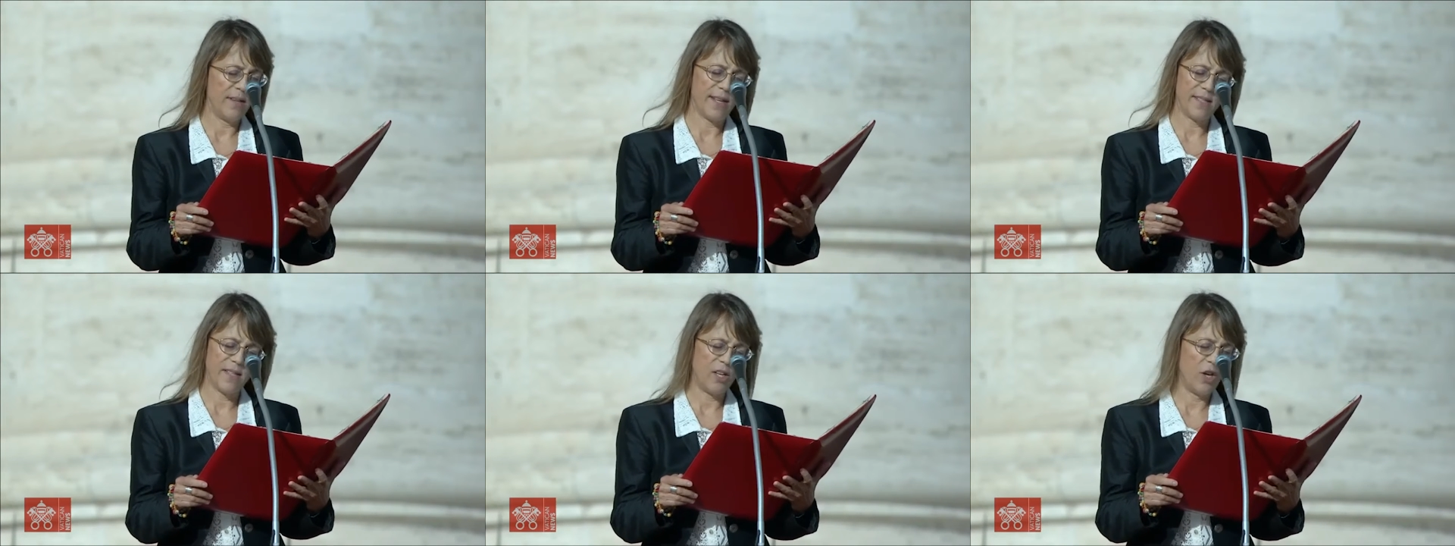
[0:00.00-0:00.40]

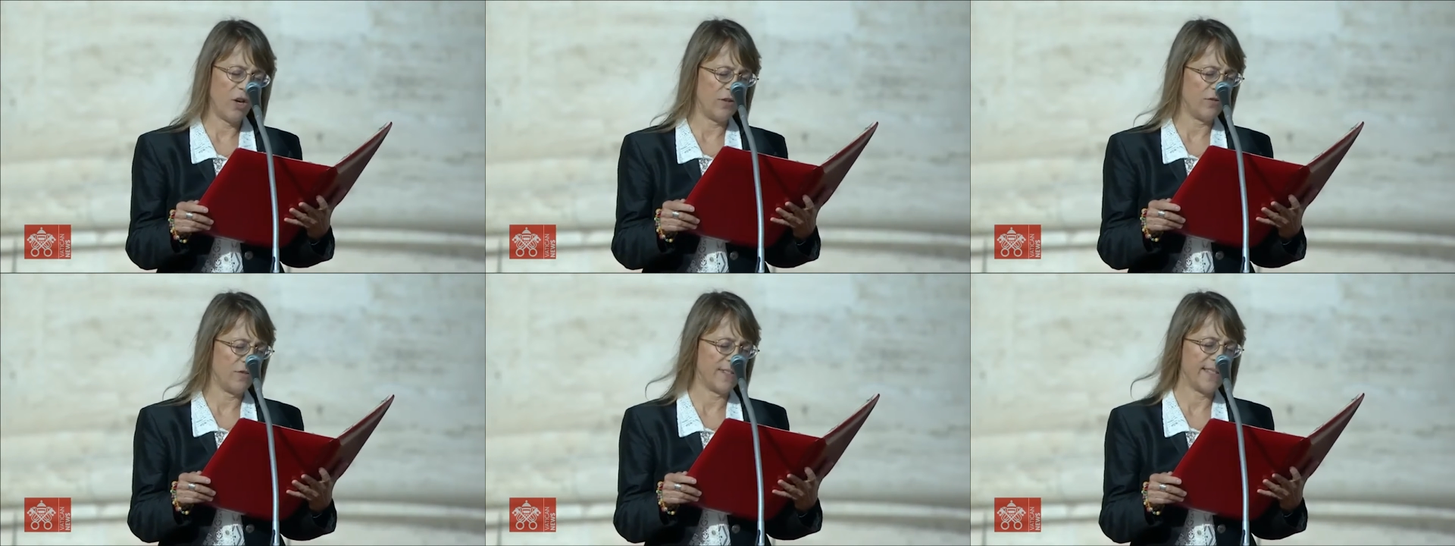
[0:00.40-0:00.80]
that
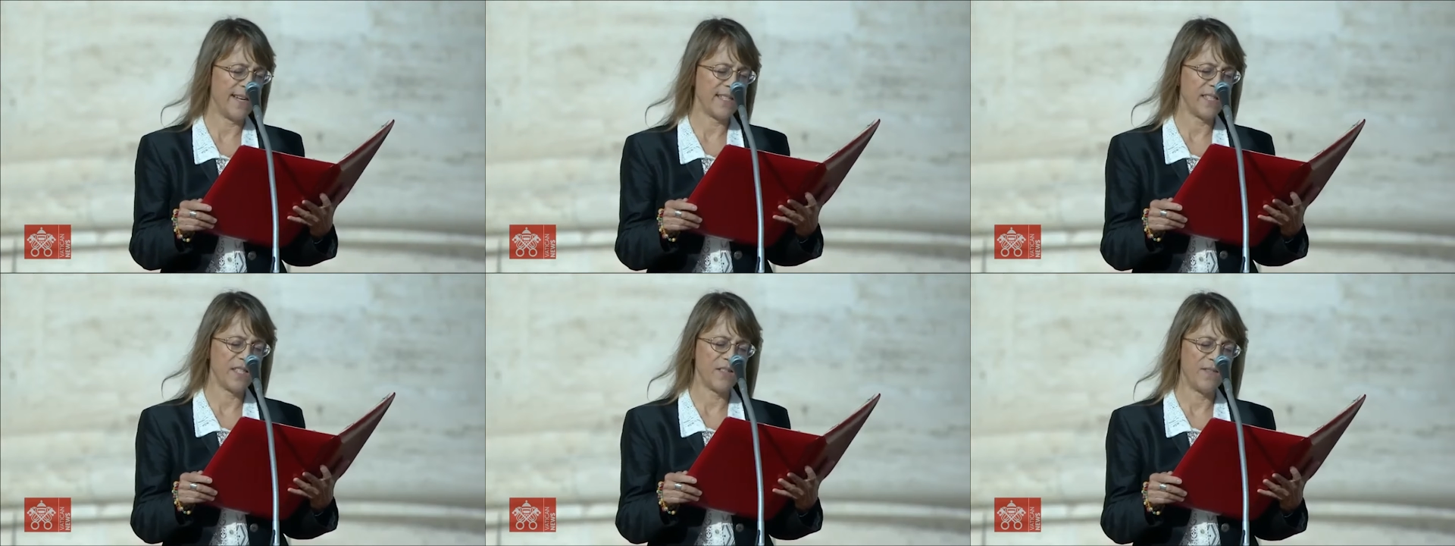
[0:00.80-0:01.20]
alone
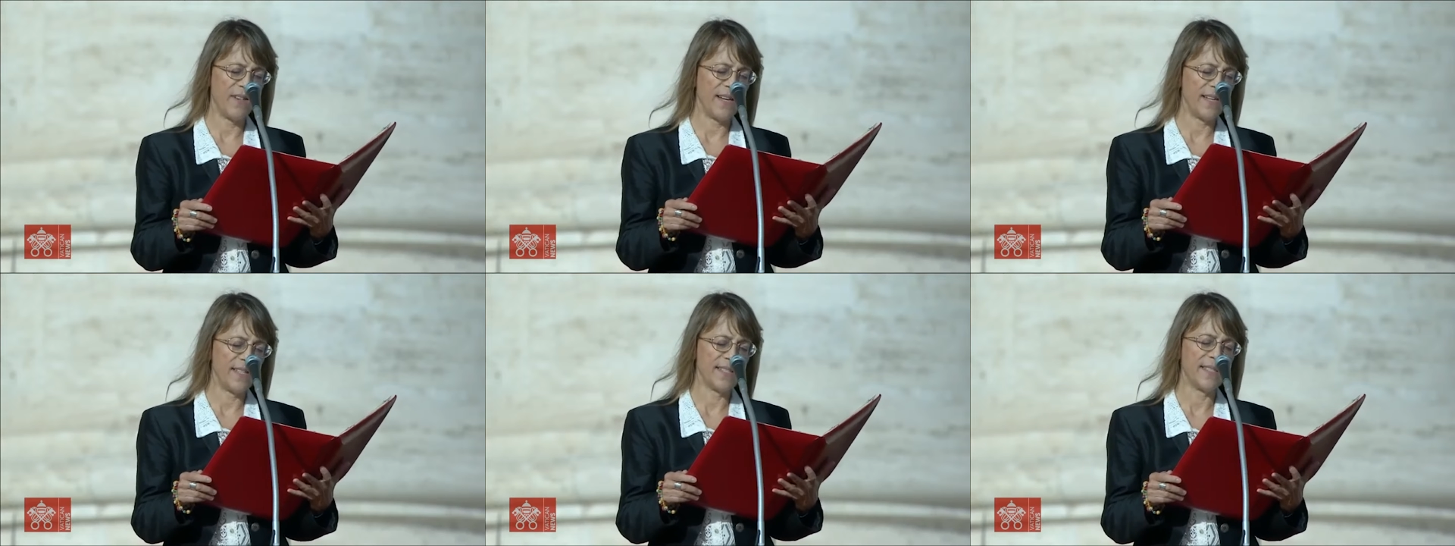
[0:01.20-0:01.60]

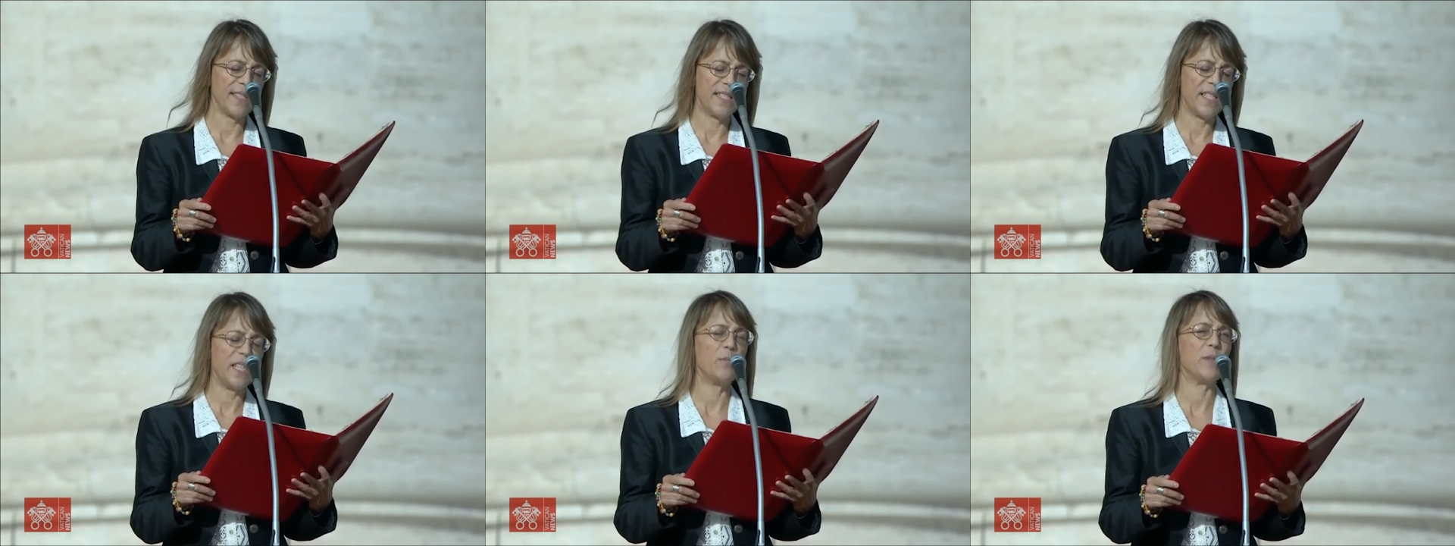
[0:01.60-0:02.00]
satisfies
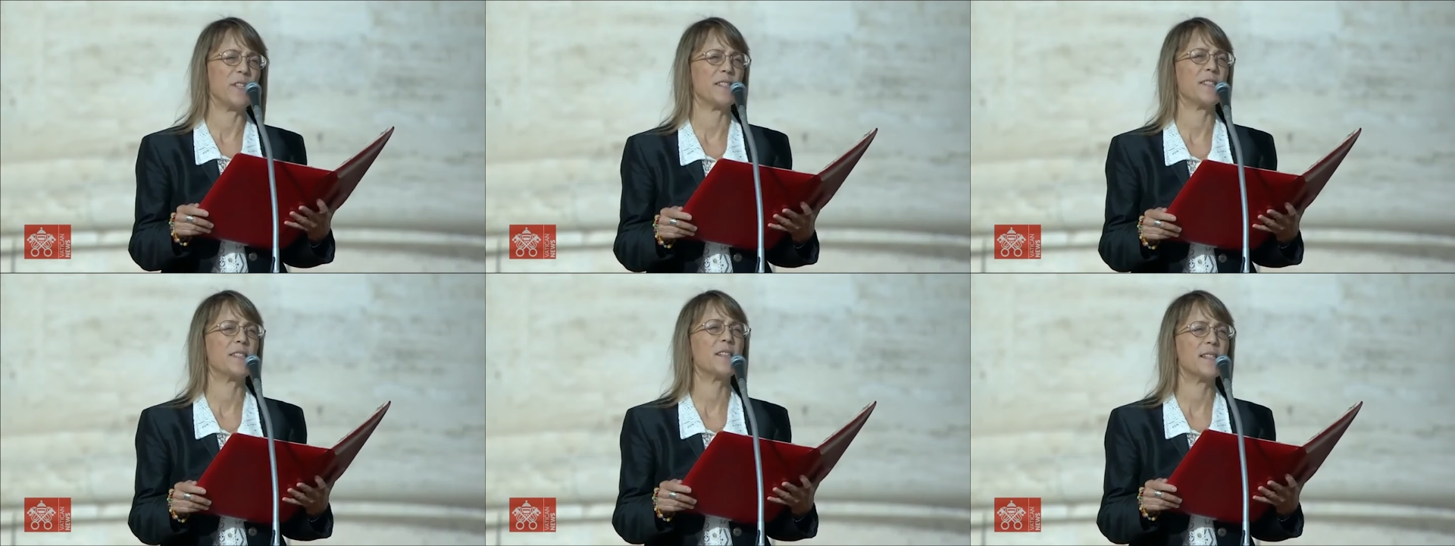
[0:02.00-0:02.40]
the
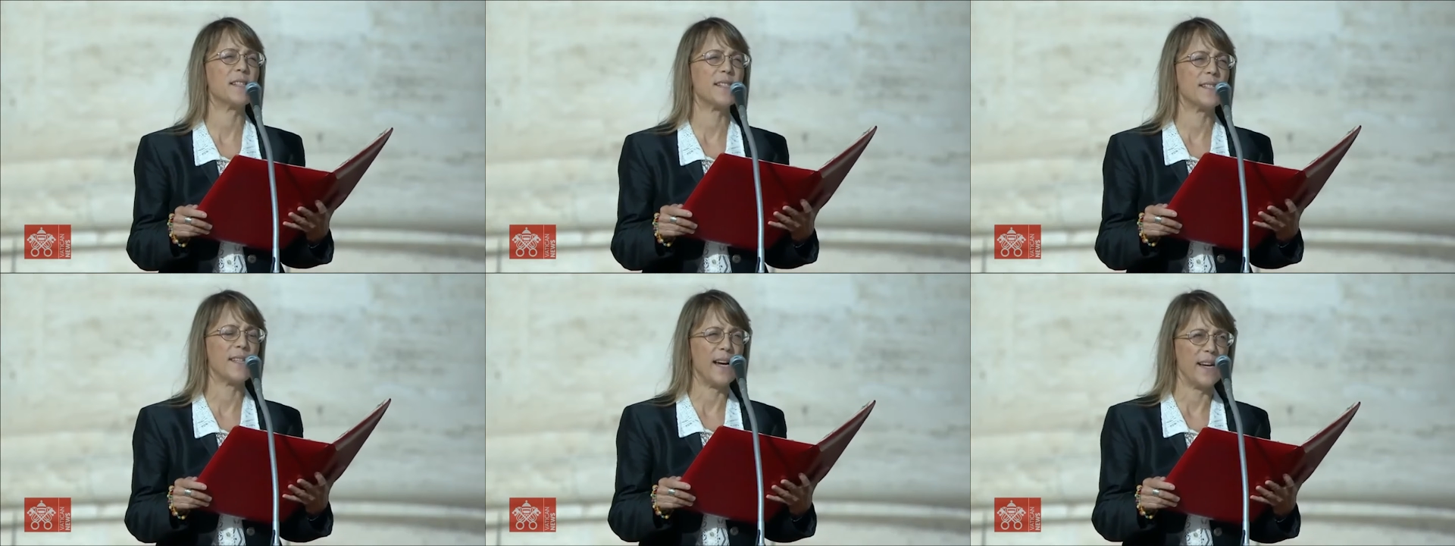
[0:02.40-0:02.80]
deepest
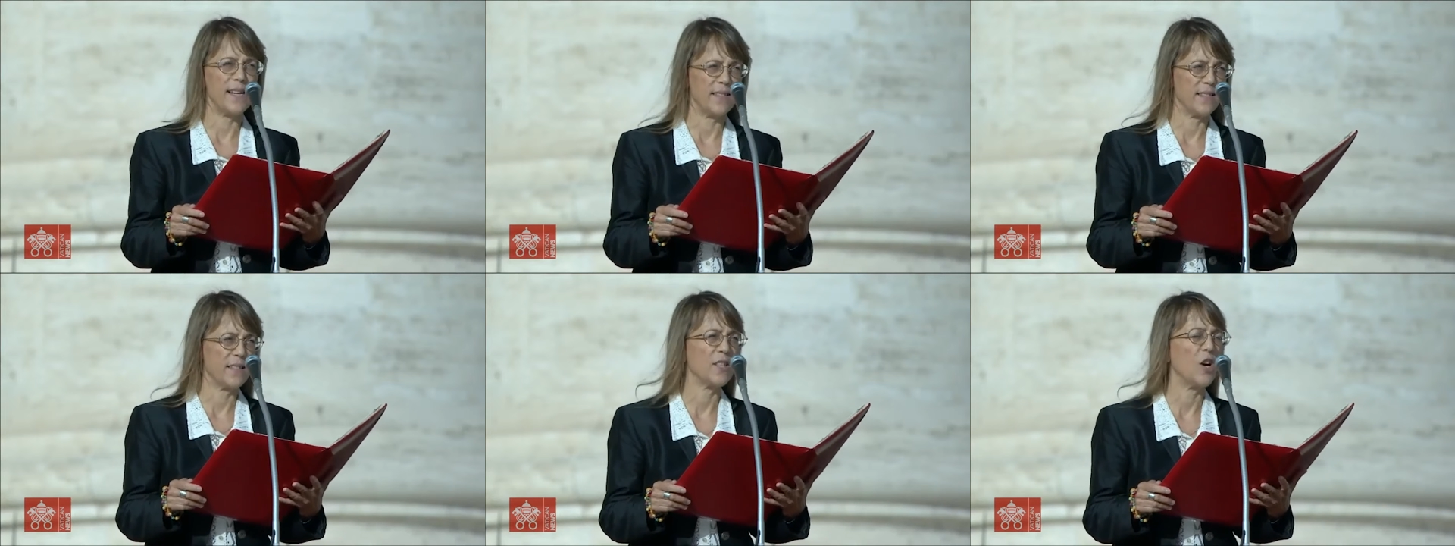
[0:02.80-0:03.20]

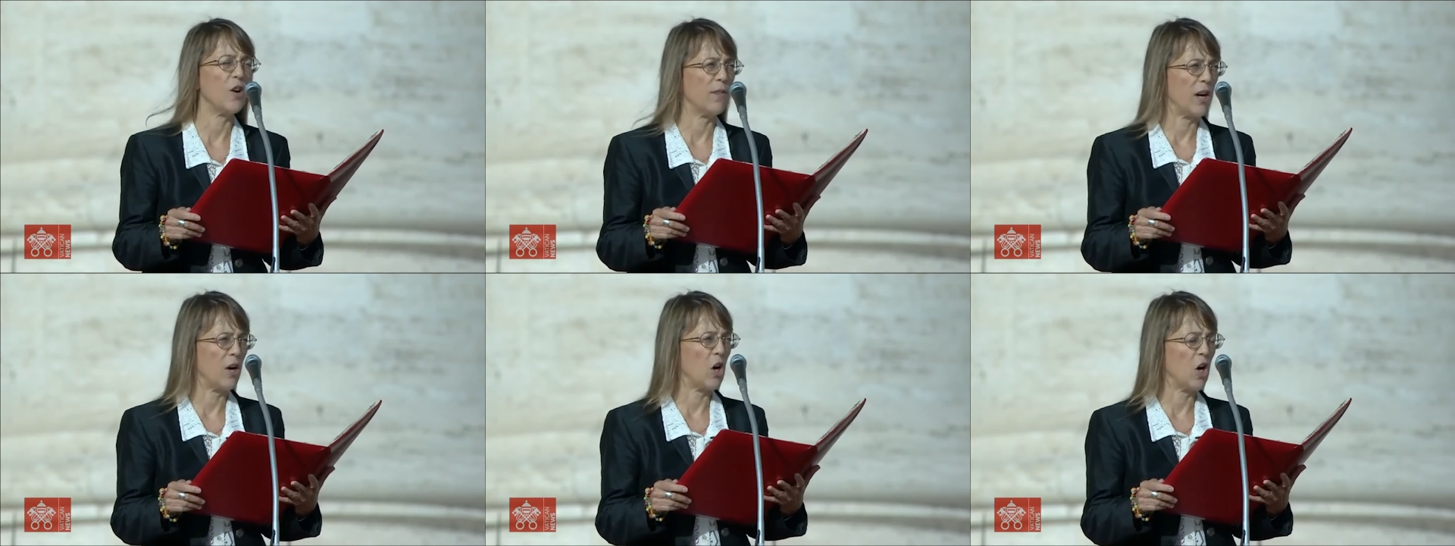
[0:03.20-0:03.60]
desires
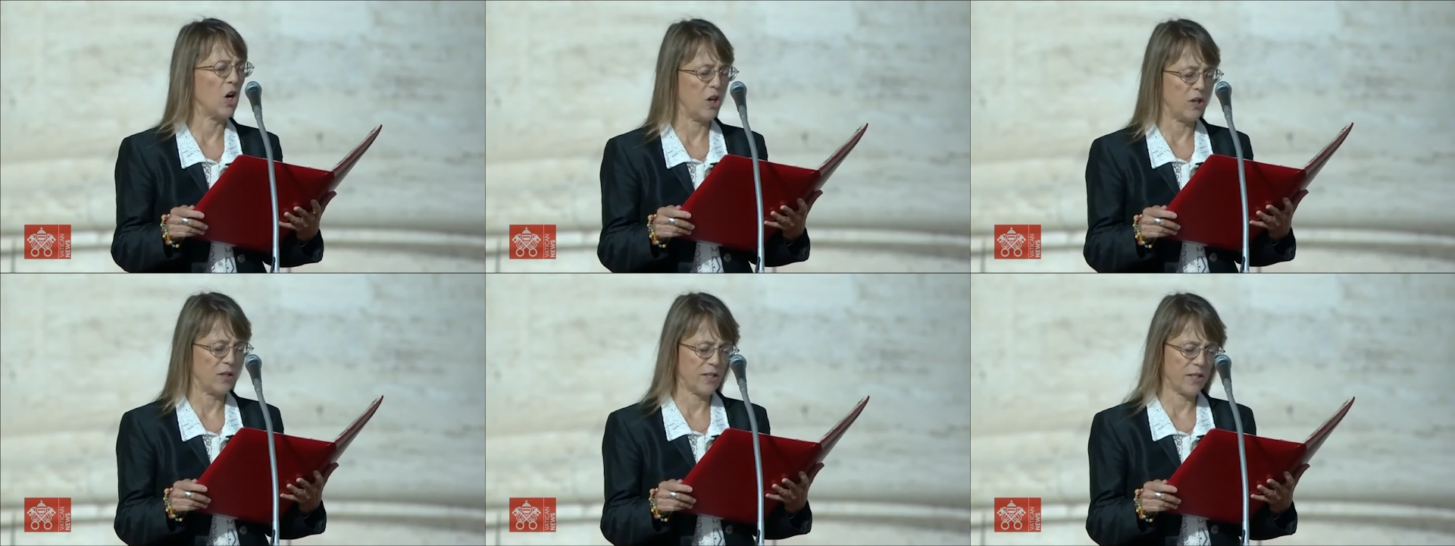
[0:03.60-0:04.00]
of our
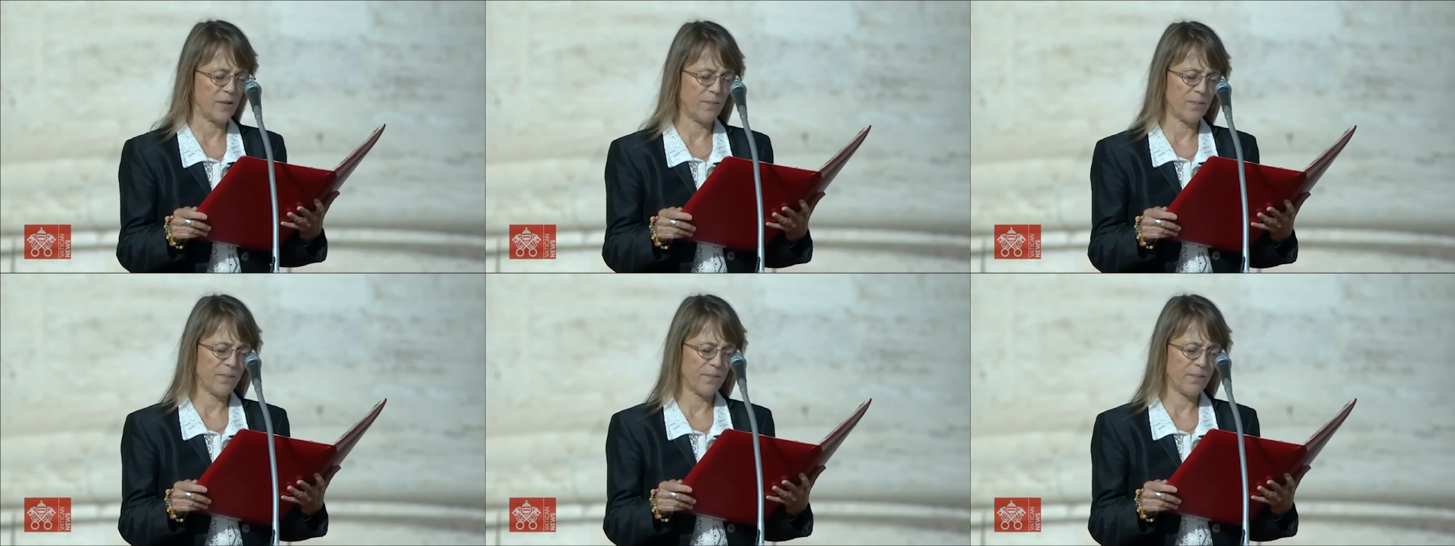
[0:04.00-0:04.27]
heart.